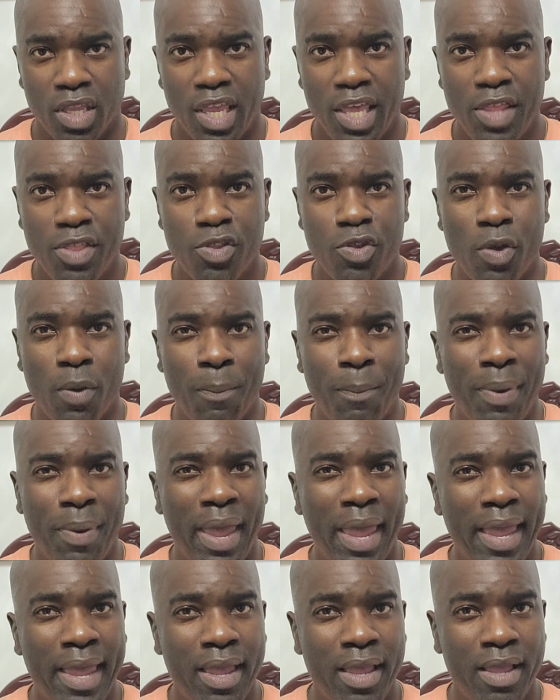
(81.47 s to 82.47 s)
Either you
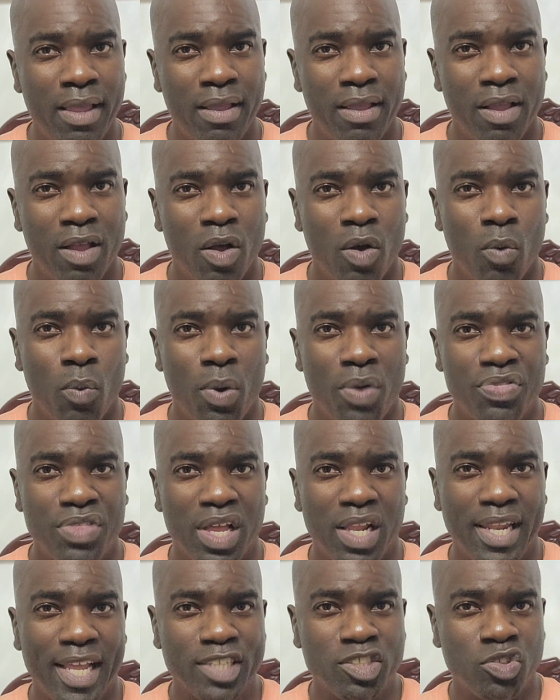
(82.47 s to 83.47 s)
pay with the
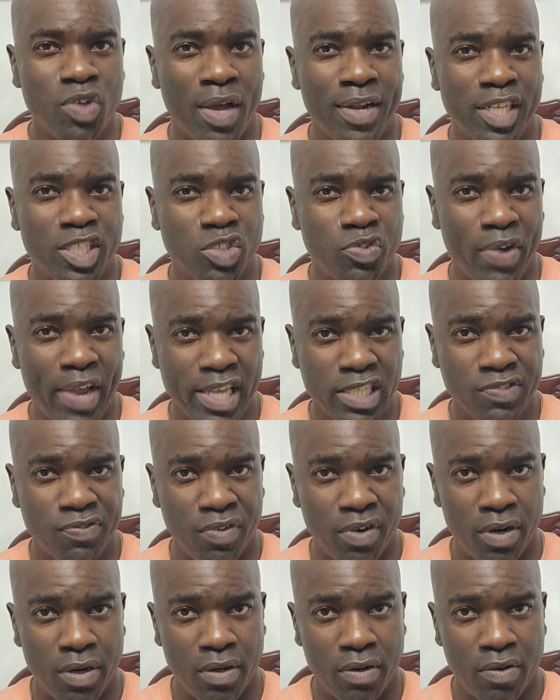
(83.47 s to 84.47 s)
electronic
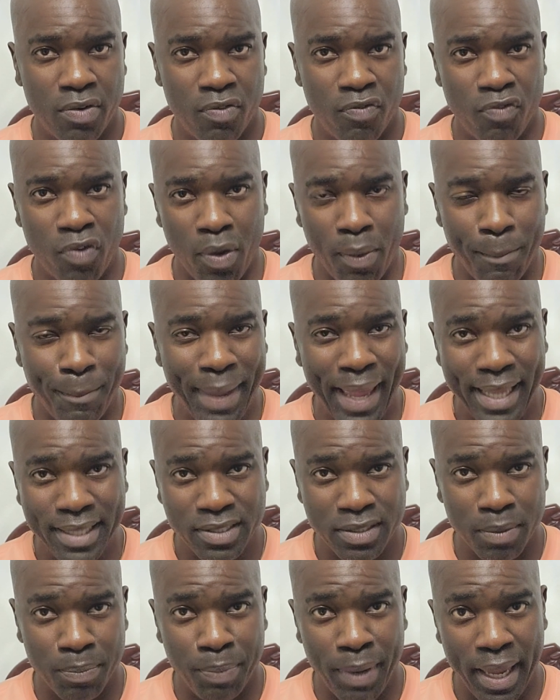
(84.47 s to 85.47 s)
transfer from bank
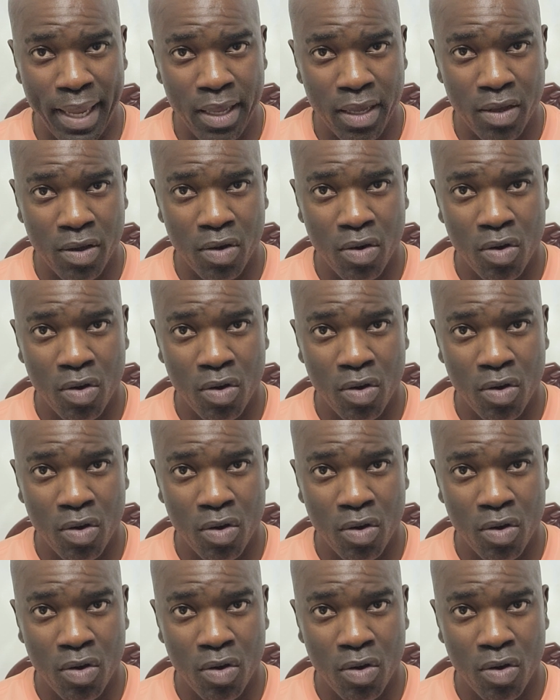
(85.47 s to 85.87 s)
to bank,